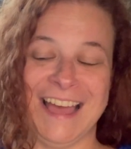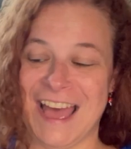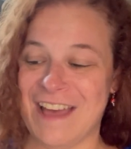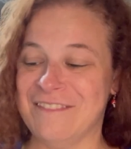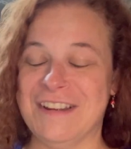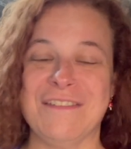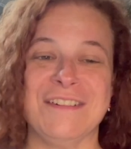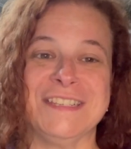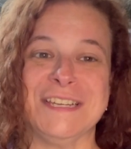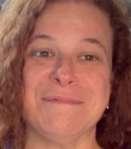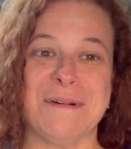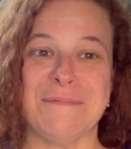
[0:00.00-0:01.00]
I've never
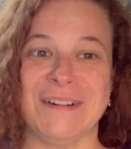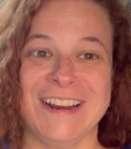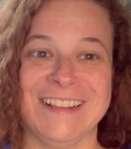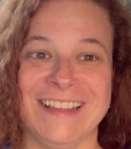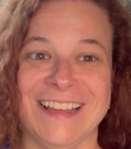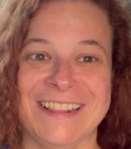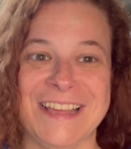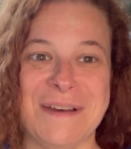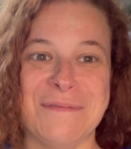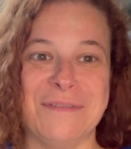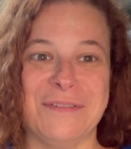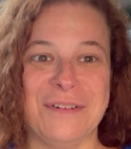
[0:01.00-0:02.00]
seen my brain like
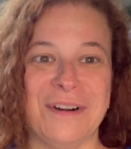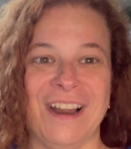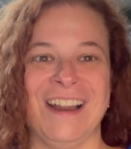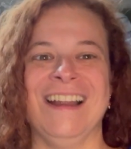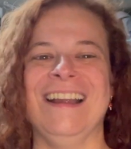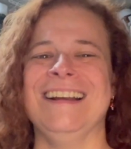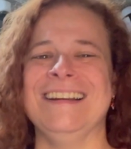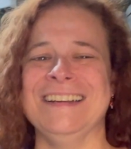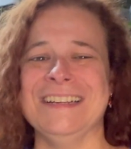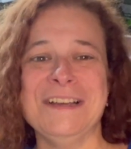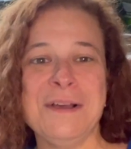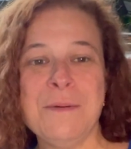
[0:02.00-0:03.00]
that before.
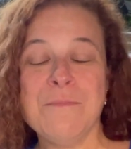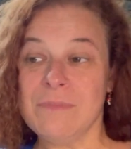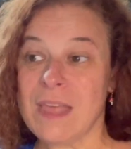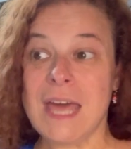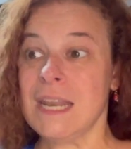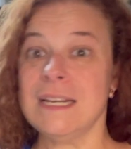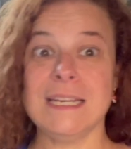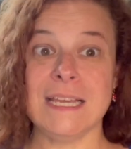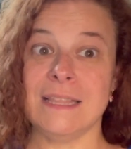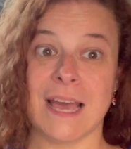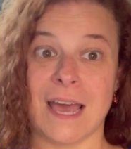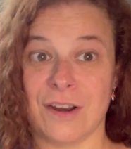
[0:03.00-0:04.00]
I didn't
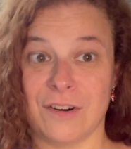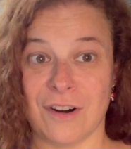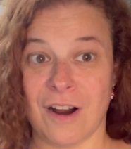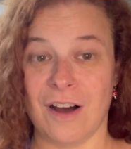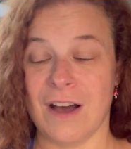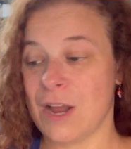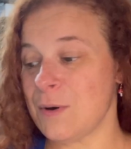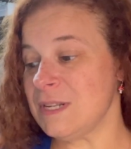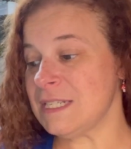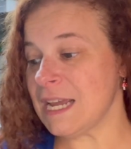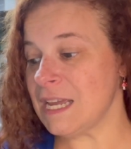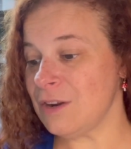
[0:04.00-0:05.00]
need the Adderall. I quit
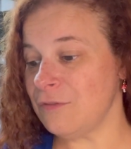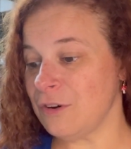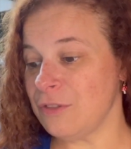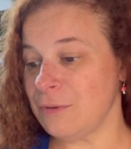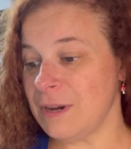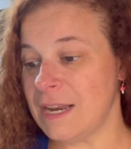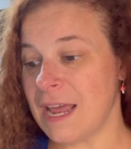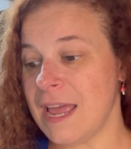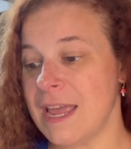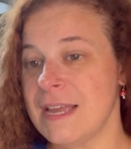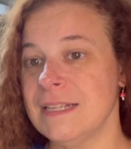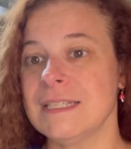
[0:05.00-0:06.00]
taking it for three
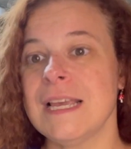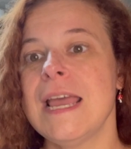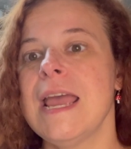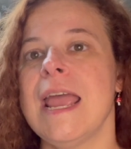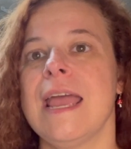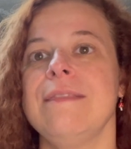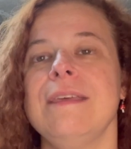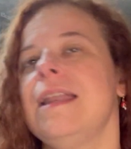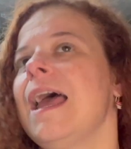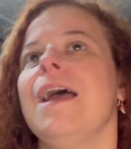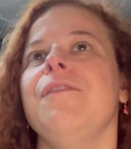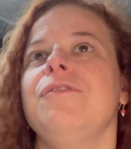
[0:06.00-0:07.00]
days. And then
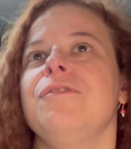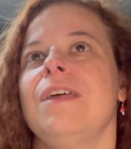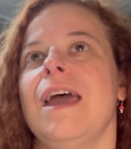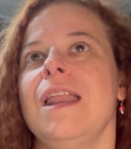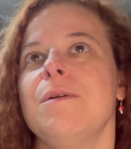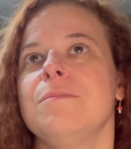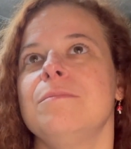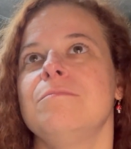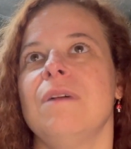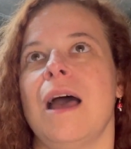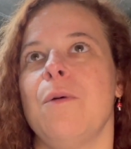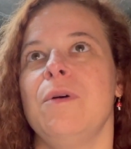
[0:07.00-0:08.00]
after that, it,
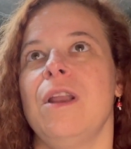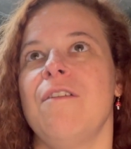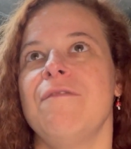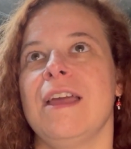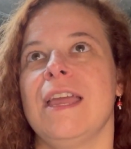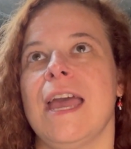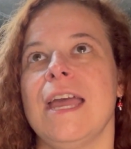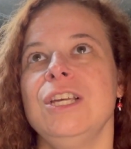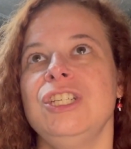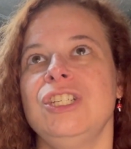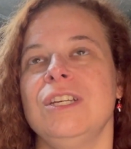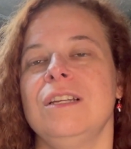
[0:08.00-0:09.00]
I went on
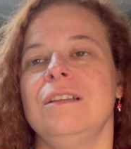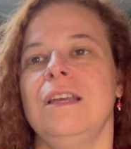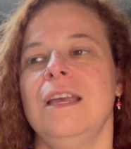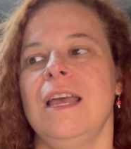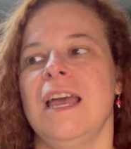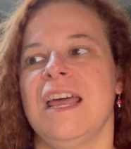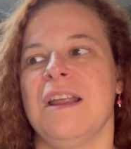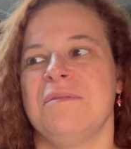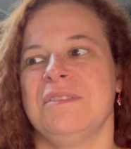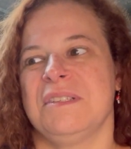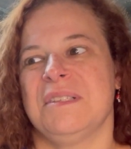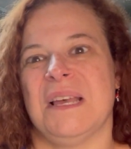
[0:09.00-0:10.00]
vacation and I
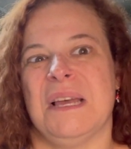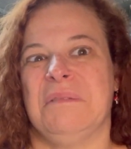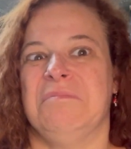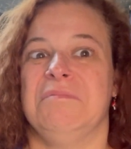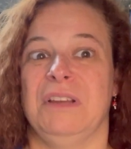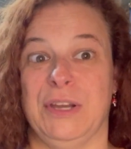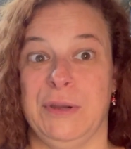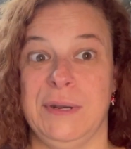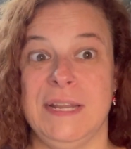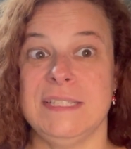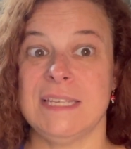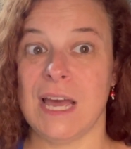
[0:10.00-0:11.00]
was just like, who
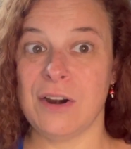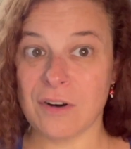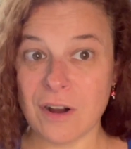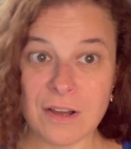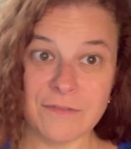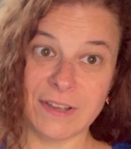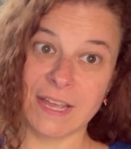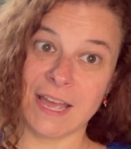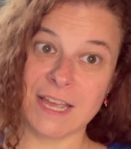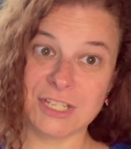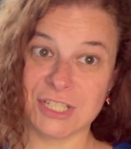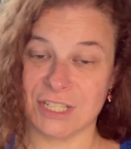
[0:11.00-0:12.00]
needs Adderall on
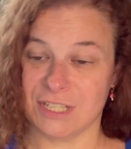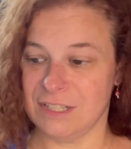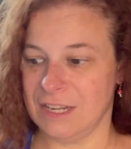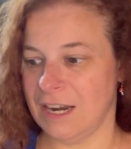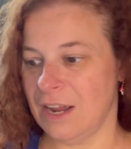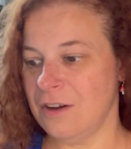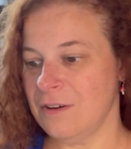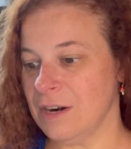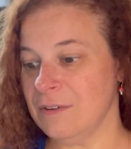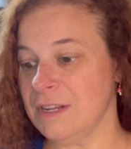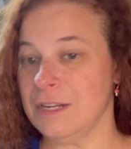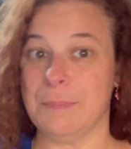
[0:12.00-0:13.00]
vacation? You know, I
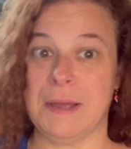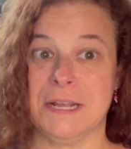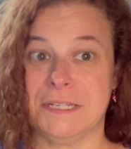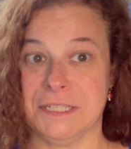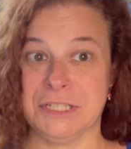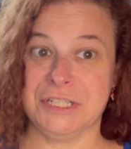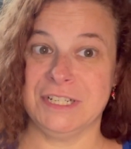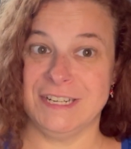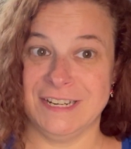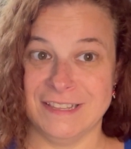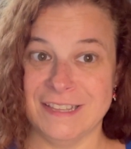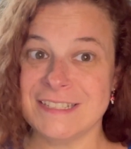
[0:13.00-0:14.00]
don't need to pay attention to
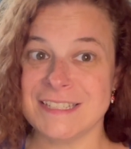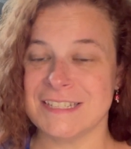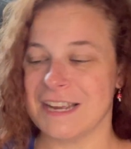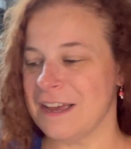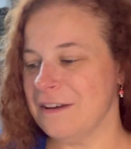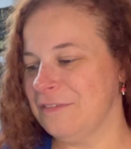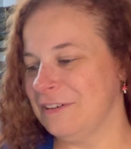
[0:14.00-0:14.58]
any of this stuff.